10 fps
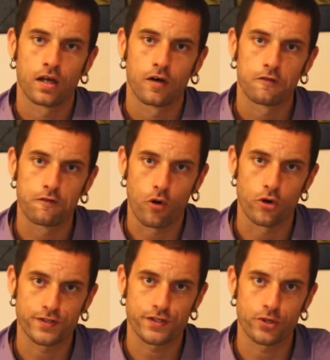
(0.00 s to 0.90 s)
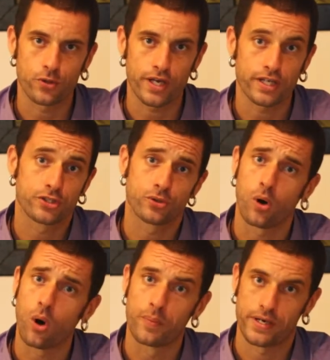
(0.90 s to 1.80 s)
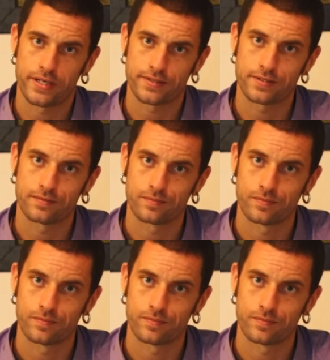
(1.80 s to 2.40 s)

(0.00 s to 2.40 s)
force you into openness.